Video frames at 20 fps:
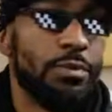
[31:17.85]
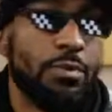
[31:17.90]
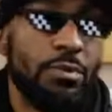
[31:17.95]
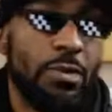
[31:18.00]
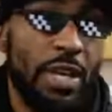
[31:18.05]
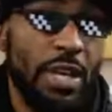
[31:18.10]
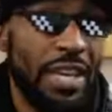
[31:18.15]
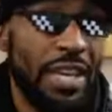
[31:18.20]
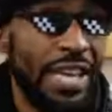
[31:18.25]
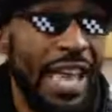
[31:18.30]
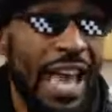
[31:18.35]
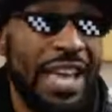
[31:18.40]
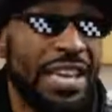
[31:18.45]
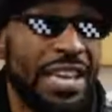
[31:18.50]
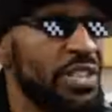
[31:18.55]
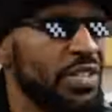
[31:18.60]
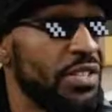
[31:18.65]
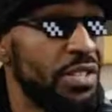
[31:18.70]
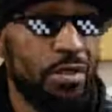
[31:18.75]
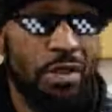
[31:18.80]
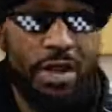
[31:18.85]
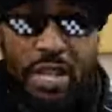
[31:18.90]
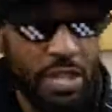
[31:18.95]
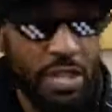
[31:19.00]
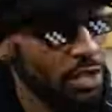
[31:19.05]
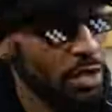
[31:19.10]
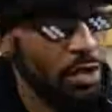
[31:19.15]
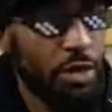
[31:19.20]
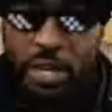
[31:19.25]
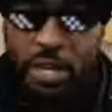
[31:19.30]
And it got easier and
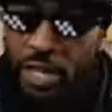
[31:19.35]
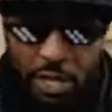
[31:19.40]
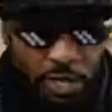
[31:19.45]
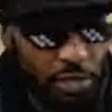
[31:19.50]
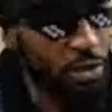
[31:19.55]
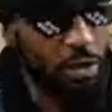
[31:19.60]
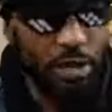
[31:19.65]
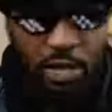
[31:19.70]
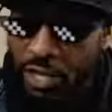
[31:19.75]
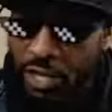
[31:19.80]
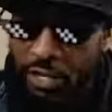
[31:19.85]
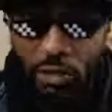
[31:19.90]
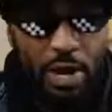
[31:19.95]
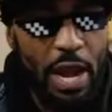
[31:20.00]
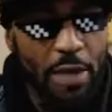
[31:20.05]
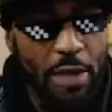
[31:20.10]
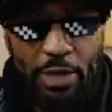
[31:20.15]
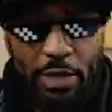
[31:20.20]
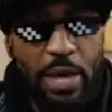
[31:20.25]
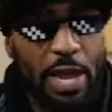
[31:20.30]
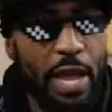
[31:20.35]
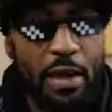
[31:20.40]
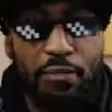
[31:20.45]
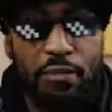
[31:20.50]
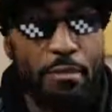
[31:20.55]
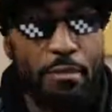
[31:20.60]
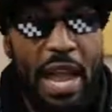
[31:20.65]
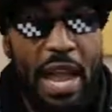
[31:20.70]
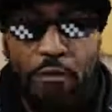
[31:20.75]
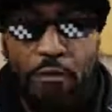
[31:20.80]
easier and easier and easier after that. From
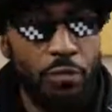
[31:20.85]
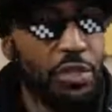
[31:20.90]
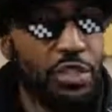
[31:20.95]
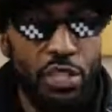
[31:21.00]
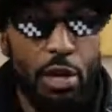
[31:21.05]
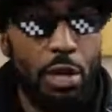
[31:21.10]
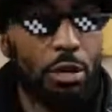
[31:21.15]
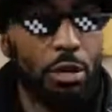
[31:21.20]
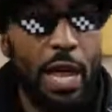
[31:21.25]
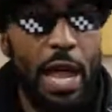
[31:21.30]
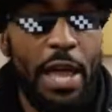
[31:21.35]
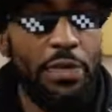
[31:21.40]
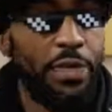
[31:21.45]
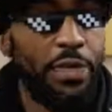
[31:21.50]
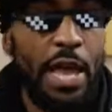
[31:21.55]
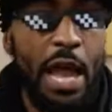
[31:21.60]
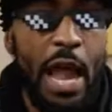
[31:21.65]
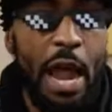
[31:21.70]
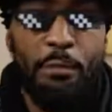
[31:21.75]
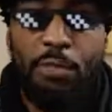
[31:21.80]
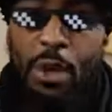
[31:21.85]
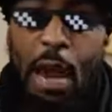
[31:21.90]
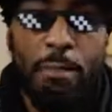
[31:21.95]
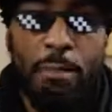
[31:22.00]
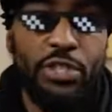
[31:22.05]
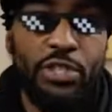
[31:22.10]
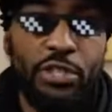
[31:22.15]
every show after that, I promise you.